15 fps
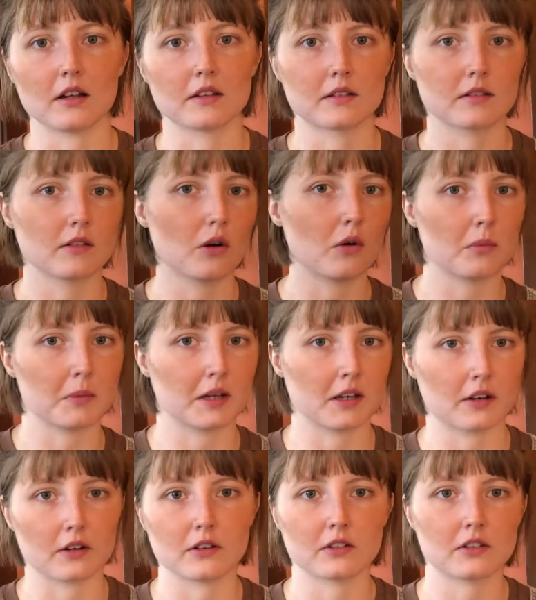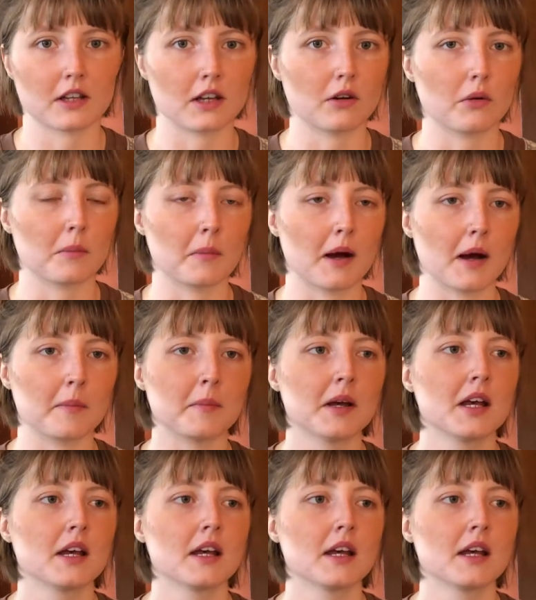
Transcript: a homemaker, stay-at-home mom,